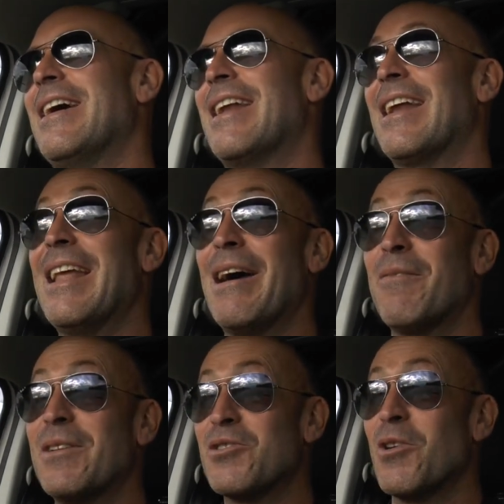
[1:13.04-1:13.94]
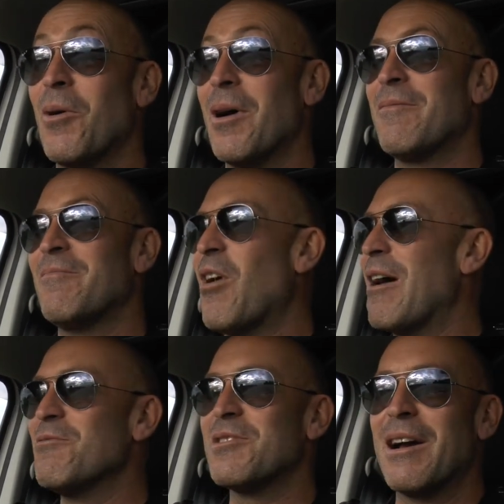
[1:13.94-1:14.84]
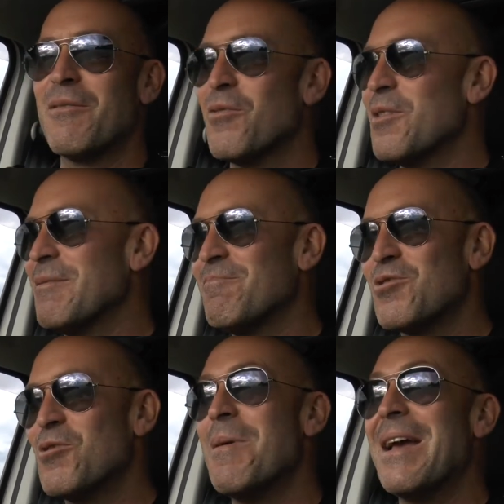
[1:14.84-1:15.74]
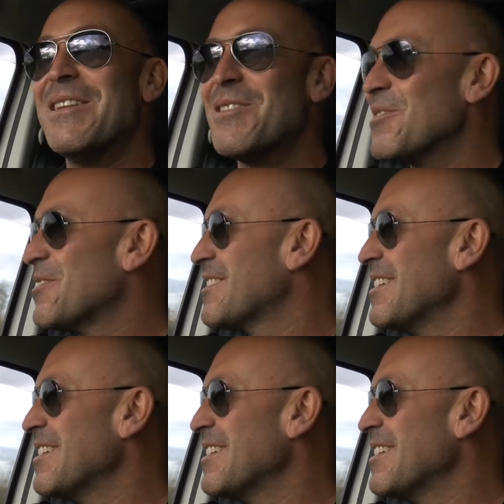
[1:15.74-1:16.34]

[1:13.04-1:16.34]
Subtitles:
Had a lovely drive, roads over here, tremendous.